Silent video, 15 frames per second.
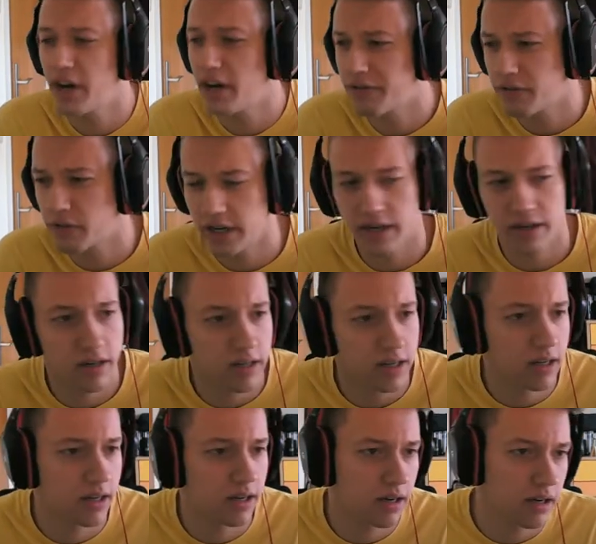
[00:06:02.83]
for it,
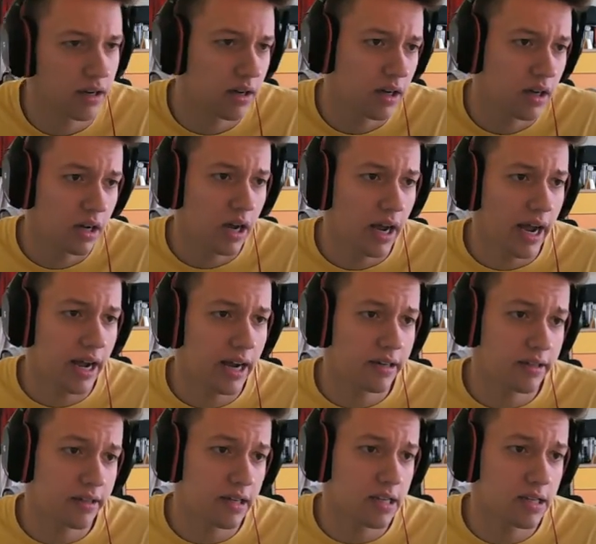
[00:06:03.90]
and
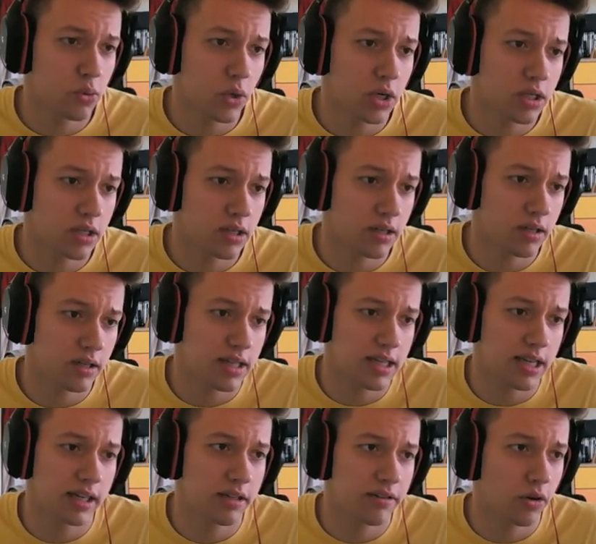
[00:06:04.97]
this was the
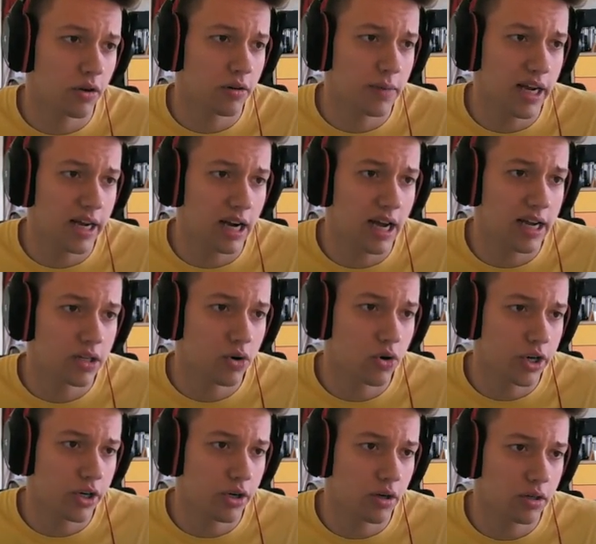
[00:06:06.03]
set on my
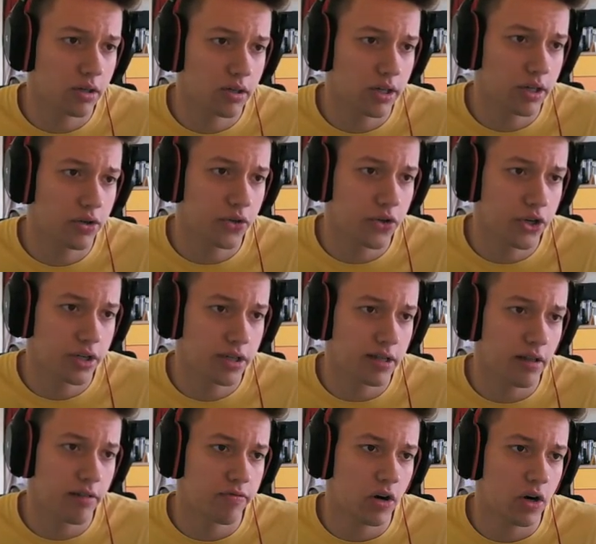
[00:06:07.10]
Gliscor, Taunt, U-Turn,
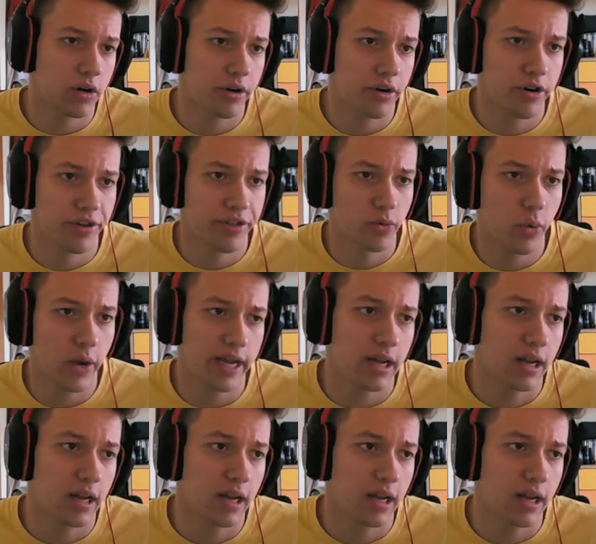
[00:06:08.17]
Stealth Rock, Earthquake.